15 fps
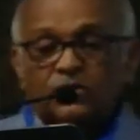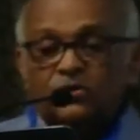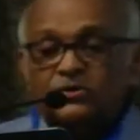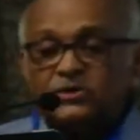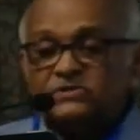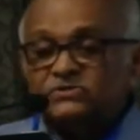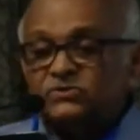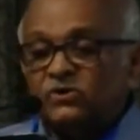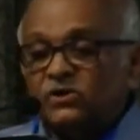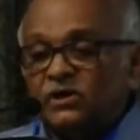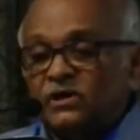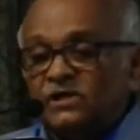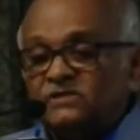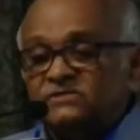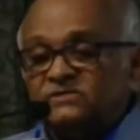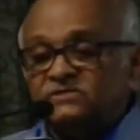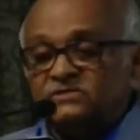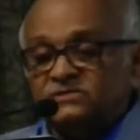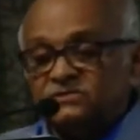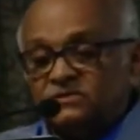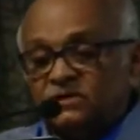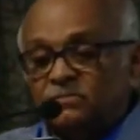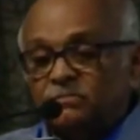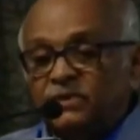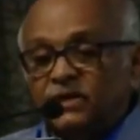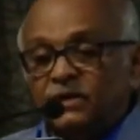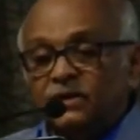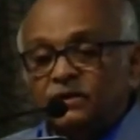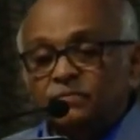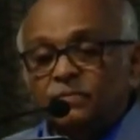cortisol release is
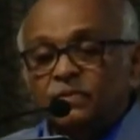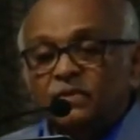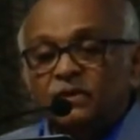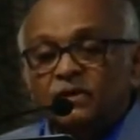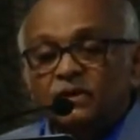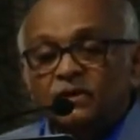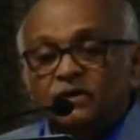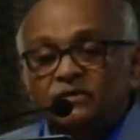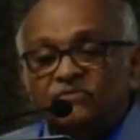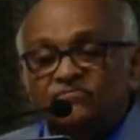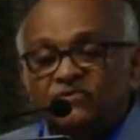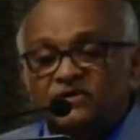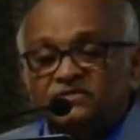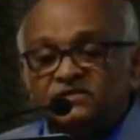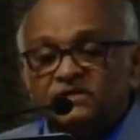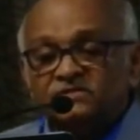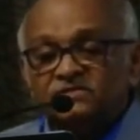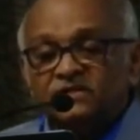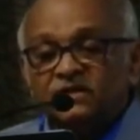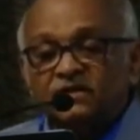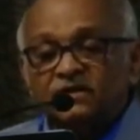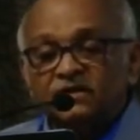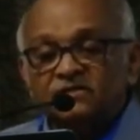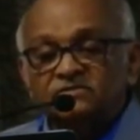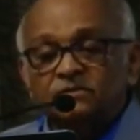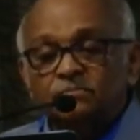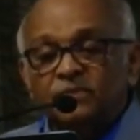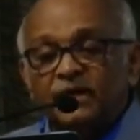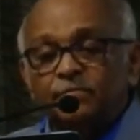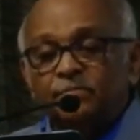beginning. The fastest increase
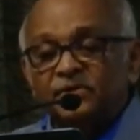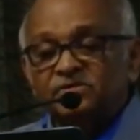in blood